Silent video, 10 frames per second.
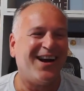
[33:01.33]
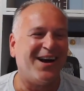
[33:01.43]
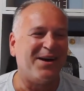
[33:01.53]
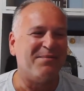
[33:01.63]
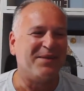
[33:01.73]

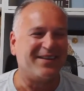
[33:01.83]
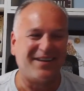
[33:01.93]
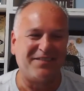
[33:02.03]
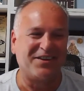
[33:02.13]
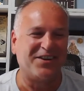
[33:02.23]
because I
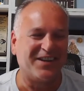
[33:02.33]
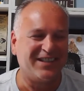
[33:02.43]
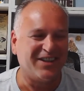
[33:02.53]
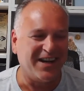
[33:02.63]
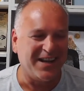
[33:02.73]
don't have to go to
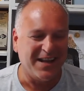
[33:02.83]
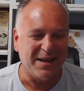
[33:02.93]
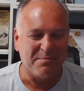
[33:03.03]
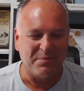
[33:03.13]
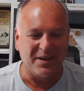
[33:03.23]
training
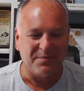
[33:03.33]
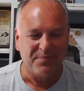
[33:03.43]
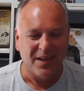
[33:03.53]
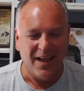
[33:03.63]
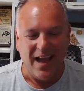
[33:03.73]
camp. But
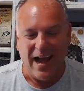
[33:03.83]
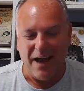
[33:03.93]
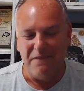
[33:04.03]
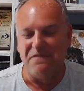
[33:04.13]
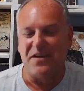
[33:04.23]

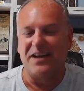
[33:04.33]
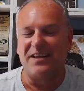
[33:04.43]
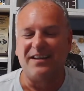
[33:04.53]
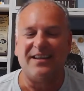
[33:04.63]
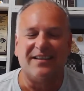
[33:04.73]
how
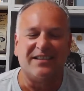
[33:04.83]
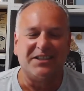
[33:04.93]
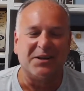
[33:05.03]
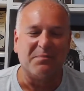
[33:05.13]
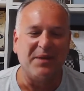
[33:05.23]
fun can this
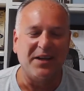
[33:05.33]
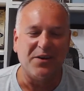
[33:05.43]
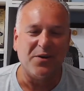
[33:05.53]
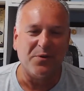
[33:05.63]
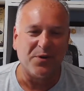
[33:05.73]
year be
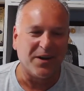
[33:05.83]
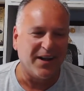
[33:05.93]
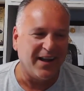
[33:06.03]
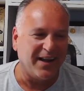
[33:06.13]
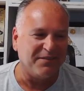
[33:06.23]
knowing we're
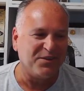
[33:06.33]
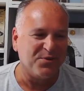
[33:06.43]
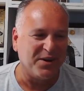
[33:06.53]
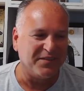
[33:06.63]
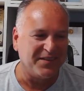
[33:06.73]
going to have
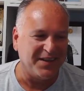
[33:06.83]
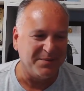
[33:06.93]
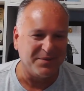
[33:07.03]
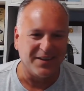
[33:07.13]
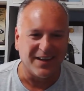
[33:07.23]
12
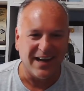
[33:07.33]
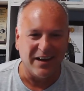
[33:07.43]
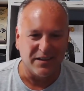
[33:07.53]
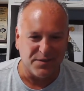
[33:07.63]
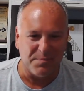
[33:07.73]
teams in the
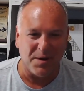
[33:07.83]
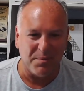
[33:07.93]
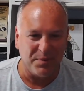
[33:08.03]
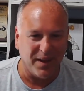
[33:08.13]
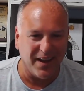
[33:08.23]
college
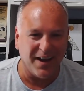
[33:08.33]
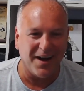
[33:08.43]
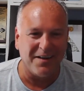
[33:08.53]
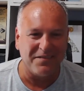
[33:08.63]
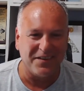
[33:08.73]
football
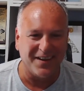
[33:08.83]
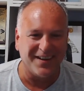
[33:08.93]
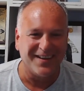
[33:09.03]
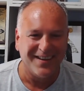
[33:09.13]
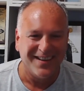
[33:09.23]
playoff?
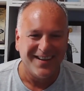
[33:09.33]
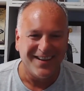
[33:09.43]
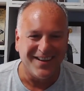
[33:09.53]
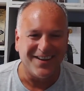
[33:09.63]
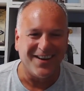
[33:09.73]
And,
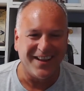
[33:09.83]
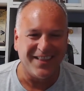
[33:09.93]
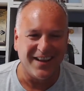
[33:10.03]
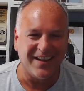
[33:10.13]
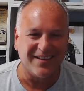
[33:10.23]
you know, I
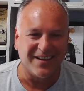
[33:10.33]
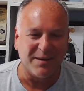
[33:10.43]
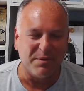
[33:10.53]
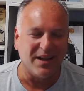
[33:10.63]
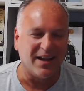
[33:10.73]
think it's
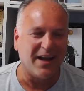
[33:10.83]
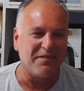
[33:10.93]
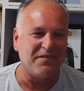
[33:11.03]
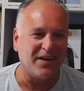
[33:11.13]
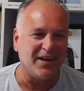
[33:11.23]
going to be a lot
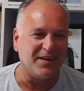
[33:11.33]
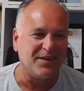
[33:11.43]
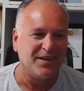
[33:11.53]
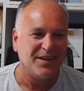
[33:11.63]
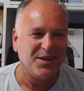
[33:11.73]
of fun.
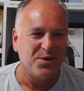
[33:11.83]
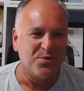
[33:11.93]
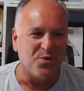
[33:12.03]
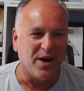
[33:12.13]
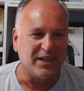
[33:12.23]

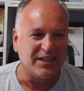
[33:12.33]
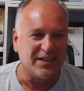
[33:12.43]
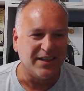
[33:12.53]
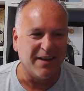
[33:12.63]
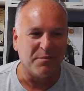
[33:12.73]

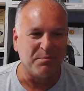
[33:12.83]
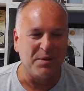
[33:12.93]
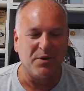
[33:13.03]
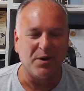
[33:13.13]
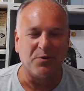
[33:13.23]
Watching,
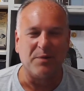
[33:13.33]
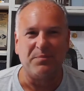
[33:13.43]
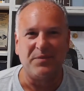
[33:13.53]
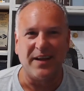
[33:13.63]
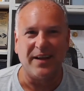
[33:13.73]
people are
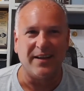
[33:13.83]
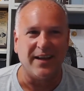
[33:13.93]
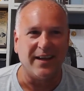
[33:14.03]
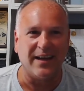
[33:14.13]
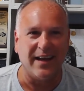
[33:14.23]
saying
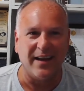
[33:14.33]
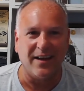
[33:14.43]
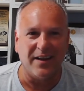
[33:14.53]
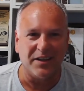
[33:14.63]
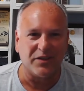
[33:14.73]
that
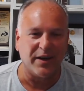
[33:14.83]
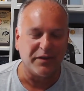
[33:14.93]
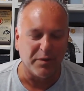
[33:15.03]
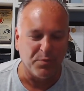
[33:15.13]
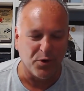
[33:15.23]
NIL and the
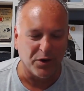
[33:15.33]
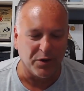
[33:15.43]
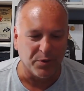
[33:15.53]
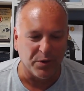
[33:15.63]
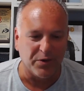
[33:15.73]
transfer portal
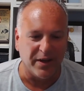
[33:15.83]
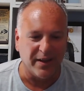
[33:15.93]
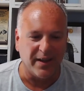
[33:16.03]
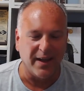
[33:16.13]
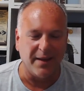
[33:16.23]
are ruining
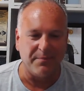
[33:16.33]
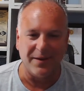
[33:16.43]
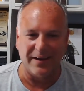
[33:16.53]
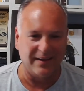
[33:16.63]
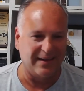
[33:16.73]
the game.
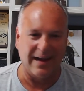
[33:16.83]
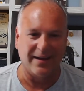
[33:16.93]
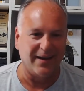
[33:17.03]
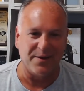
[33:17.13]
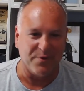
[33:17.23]
Not
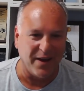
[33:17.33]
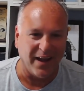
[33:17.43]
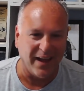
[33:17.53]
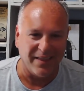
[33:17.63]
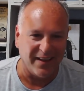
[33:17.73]
in any way.
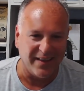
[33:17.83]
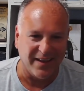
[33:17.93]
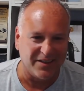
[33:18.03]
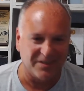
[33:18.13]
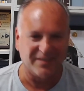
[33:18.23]
I think the
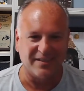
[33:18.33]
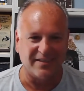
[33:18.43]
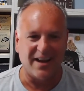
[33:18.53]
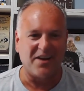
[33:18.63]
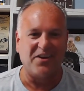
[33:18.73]
interest is
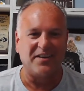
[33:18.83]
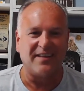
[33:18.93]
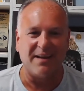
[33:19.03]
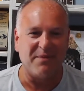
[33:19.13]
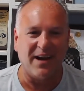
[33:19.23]
at an
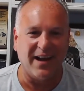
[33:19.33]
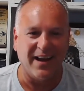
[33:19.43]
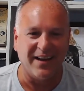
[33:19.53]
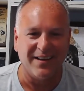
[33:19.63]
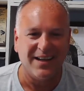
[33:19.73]
all-time high,
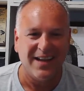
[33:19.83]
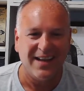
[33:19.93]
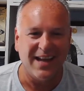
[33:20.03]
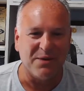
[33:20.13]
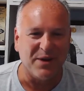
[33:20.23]
and
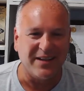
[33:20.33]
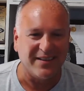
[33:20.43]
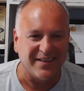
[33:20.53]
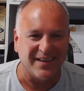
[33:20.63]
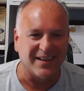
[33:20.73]
can't wait to
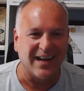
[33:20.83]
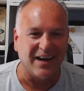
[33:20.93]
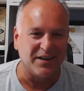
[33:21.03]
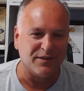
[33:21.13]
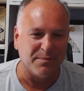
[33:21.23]
see the
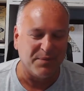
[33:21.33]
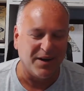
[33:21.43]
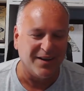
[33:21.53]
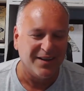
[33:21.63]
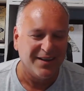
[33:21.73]
college
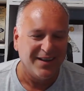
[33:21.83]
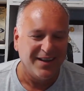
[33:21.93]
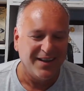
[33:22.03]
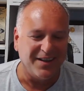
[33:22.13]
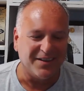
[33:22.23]
football,
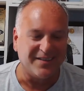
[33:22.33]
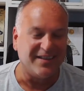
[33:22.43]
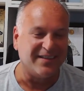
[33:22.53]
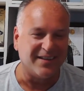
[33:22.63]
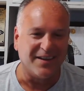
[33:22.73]
you know,
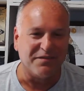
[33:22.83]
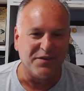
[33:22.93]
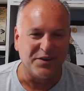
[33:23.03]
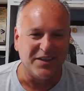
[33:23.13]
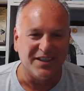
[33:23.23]
season
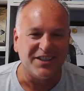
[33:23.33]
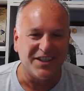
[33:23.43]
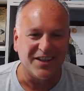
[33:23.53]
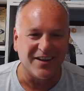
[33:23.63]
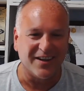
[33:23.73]
unfold this
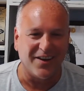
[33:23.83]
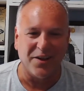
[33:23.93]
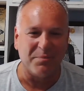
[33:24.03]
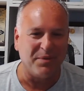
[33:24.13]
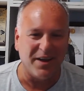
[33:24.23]
year and
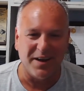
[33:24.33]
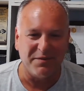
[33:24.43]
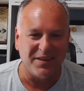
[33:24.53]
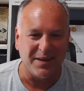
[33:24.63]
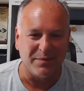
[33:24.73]
all the
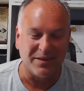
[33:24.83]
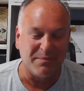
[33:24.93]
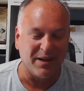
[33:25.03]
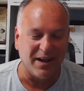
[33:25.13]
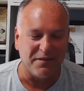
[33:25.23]
playoff teams. It's
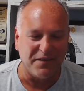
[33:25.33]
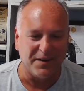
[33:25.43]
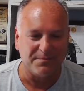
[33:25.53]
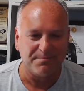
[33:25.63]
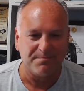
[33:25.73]
going to be a lot of
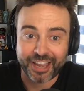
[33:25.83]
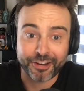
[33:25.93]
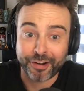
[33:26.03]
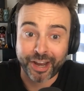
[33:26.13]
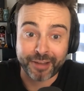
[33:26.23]
fun. I
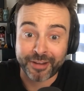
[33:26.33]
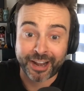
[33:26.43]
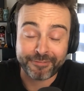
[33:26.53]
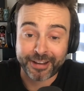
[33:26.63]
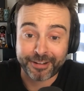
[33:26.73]
agree. I
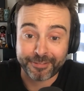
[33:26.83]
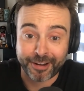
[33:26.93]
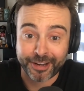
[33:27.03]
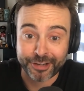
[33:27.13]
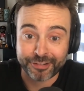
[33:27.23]
mean, I find it
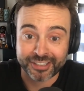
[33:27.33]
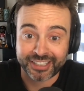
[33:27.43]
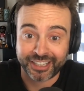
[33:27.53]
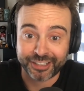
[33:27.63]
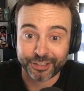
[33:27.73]
very
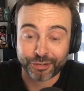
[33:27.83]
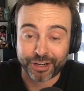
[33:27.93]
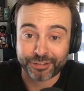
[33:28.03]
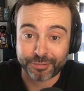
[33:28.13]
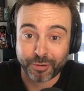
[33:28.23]
interesting, the
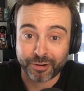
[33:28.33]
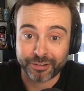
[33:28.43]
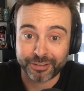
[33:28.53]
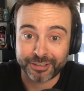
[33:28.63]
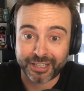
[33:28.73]
transfer
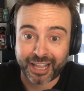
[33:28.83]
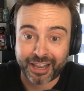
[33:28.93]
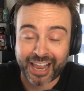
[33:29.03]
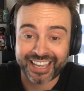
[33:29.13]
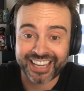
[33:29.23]
portal.
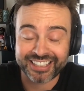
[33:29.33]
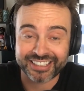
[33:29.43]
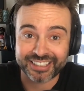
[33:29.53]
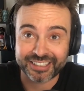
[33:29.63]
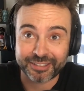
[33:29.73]
I
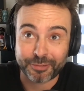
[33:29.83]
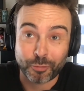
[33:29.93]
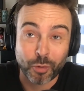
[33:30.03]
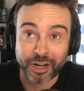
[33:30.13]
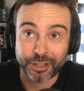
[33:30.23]
guess
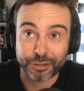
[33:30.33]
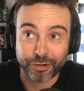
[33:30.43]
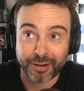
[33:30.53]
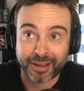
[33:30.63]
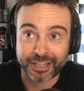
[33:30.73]
one of the
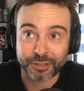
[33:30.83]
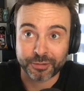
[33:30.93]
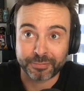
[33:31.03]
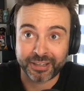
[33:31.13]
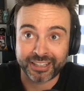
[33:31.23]
drawbacks
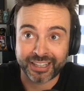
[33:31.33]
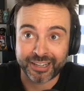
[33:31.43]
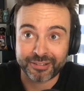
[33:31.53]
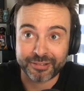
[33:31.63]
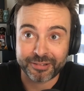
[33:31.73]
would be
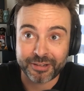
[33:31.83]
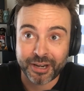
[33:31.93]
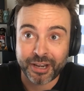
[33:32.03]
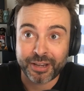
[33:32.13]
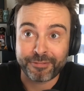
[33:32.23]
that
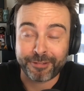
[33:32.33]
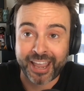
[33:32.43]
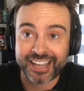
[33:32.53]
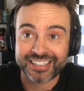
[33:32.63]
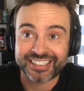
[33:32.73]

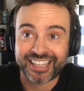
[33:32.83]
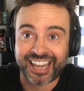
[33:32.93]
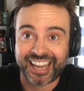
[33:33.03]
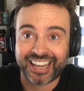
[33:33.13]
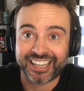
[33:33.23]
fans
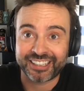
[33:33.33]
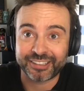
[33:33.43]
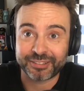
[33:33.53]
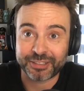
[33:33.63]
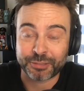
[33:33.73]
can't
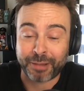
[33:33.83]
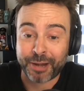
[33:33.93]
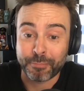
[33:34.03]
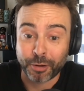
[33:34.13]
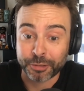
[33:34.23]

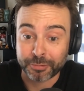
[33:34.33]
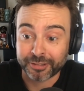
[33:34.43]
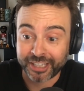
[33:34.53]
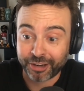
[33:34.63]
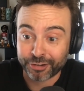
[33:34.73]
spend
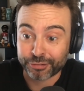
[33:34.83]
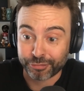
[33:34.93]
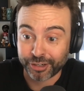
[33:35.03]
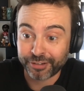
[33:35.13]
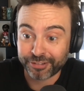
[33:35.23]
multiple
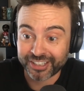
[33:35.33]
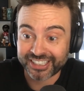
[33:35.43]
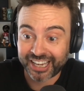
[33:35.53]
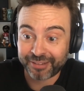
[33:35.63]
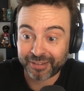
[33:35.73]
years rooting for the
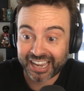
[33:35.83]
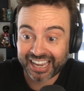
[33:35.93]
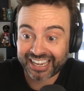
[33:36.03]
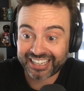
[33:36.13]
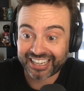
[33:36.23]
same
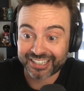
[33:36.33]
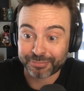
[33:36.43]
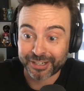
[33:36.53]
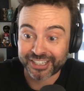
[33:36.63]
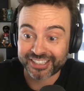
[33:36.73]
guy
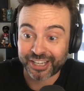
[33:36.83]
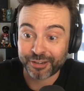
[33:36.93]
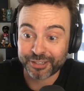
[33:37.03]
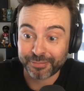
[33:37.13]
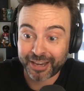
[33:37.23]
as much as they
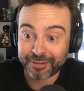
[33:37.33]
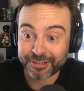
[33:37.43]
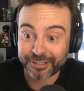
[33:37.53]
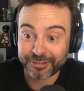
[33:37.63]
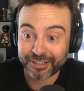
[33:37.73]
used to be
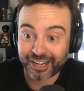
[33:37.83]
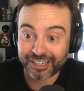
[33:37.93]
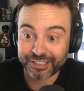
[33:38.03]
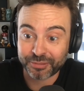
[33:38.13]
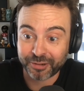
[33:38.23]
able to in college